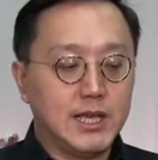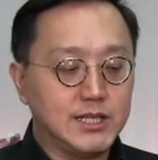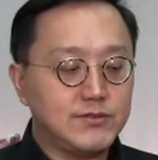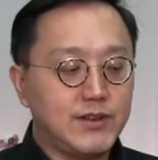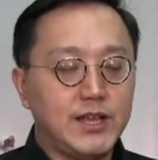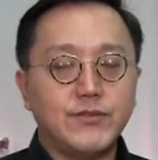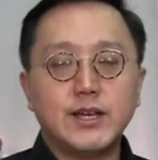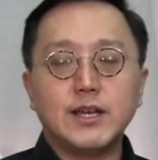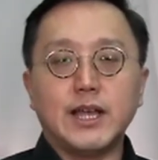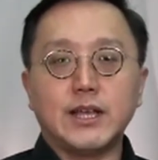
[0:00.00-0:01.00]
Its
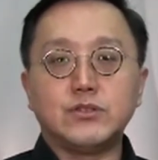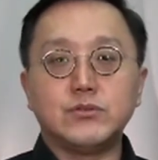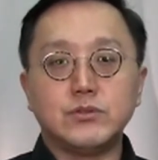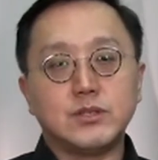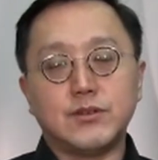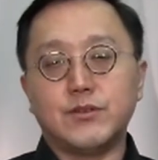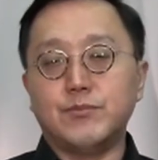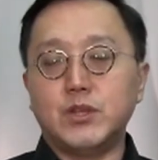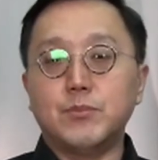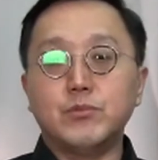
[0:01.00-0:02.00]
flavor exudes
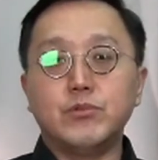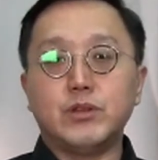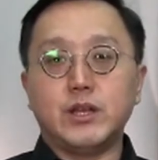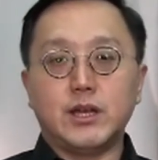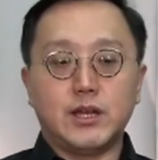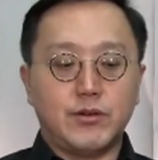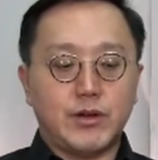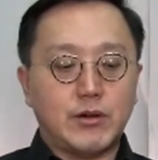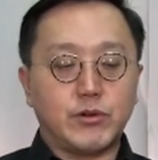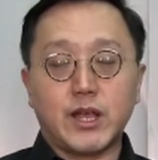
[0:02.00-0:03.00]
the mood.
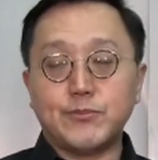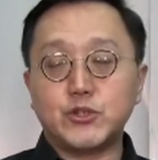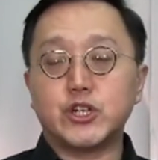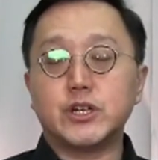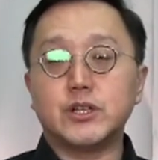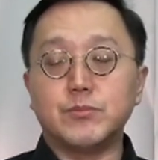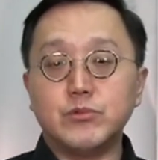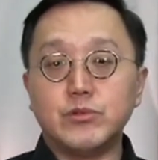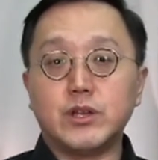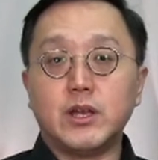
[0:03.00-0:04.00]
I would capture the
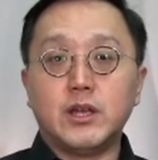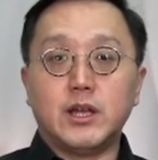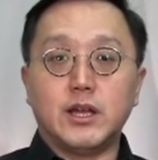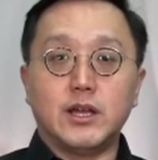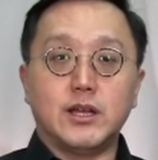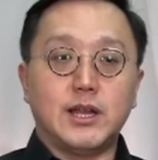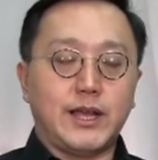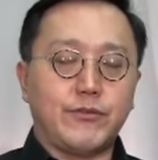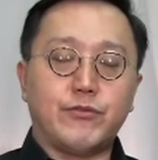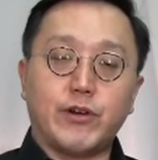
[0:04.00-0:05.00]
mood,
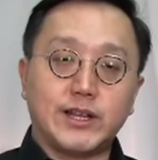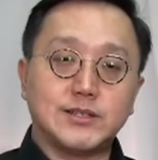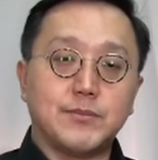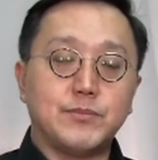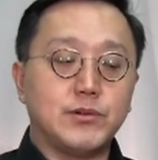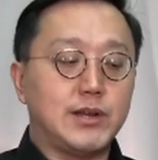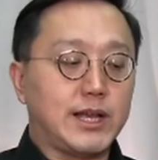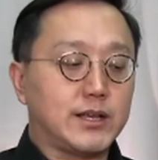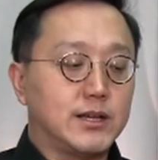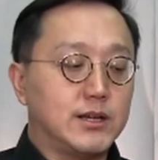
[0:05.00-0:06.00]
like for example,
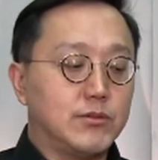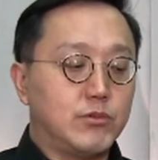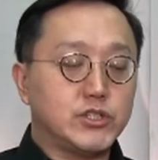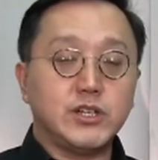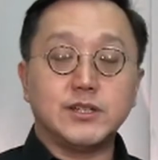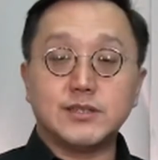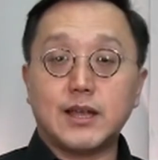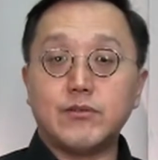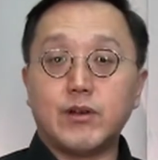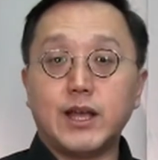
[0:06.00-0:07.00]
like watching the
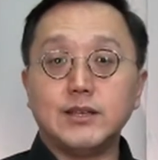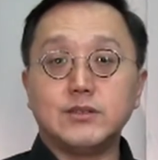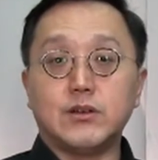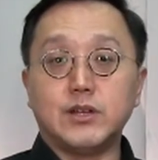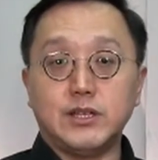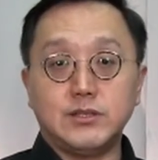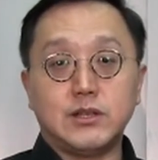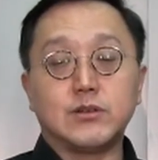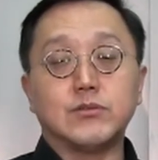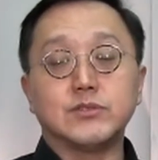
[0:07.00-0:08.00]
sunrise on the
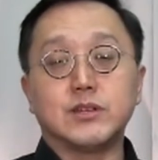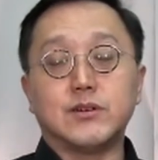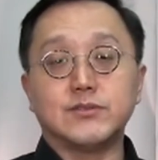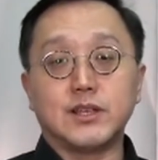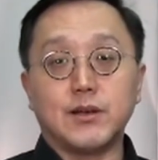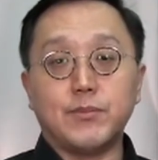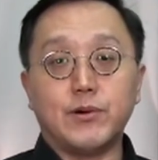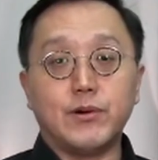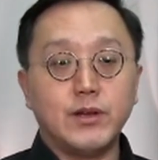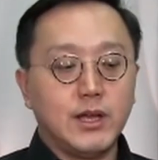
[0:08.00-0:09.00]
eastern coast of
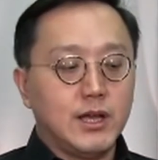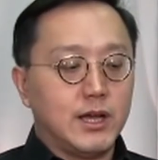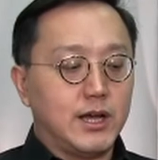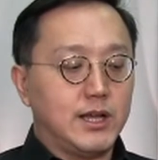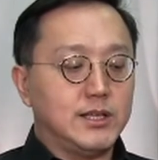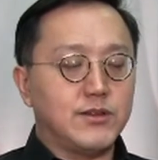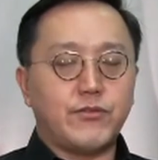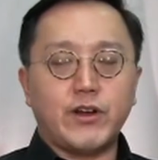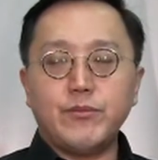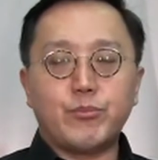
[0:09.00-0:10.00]
Singapore. Is a
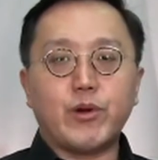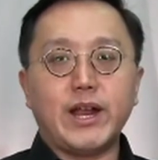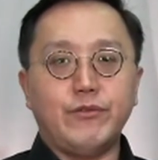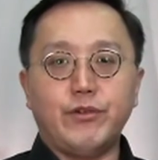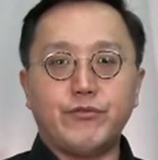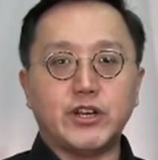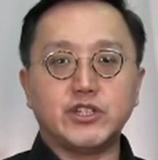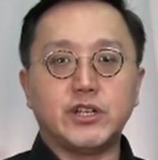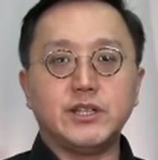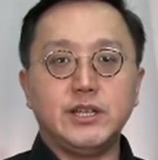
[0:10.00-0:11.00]
very bright,
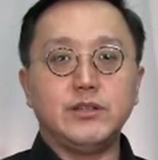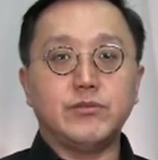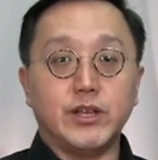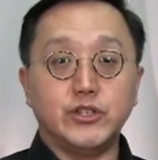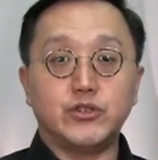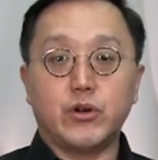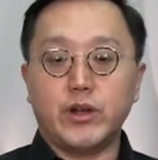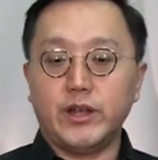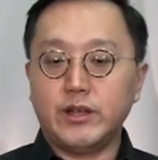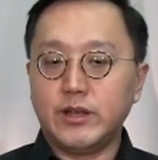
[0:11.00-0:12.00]
refreshing tea to enjoy.